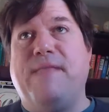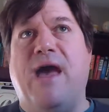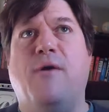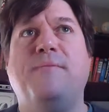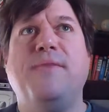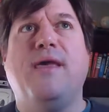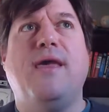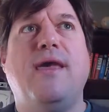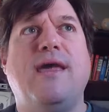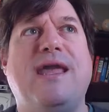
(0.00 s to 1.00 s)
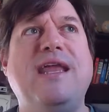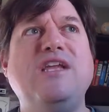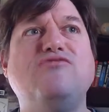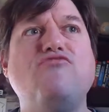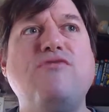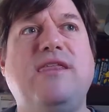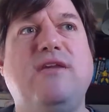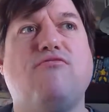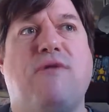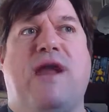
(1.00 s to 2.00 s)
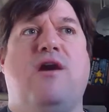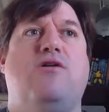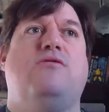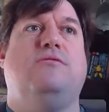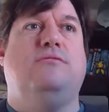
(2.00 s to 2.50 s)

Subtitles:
Now, it is really rare